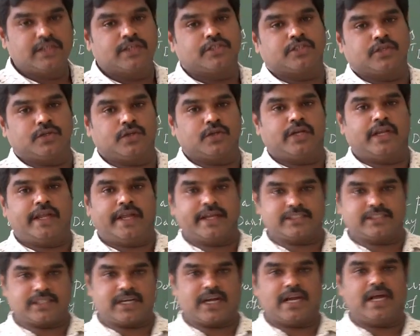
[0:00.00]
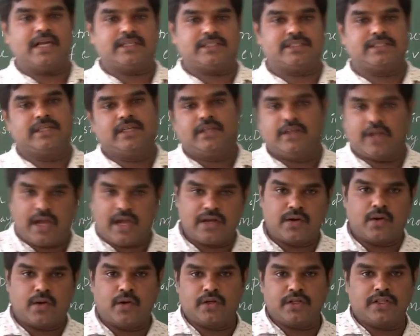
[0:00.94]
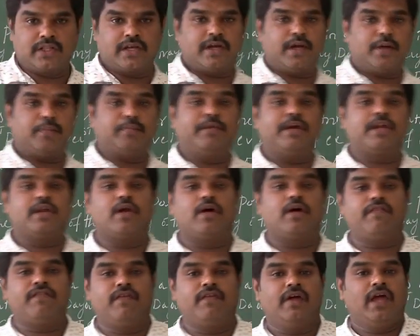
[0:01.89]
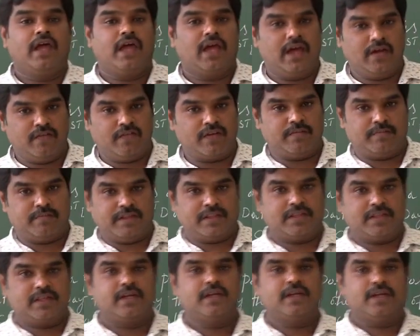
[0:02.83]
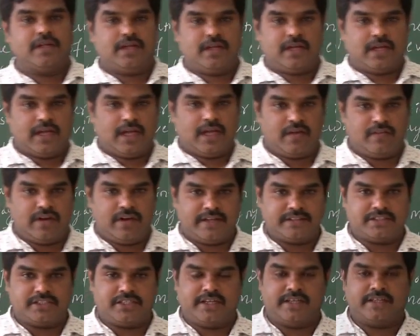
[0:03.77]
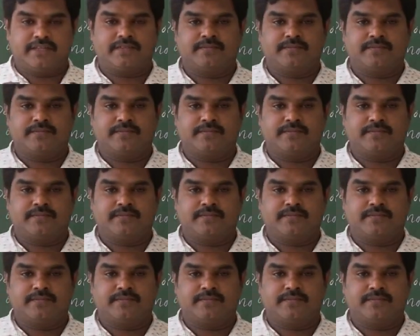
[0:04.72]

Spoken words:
So next class I will go to the middle of every month. Have a nice day.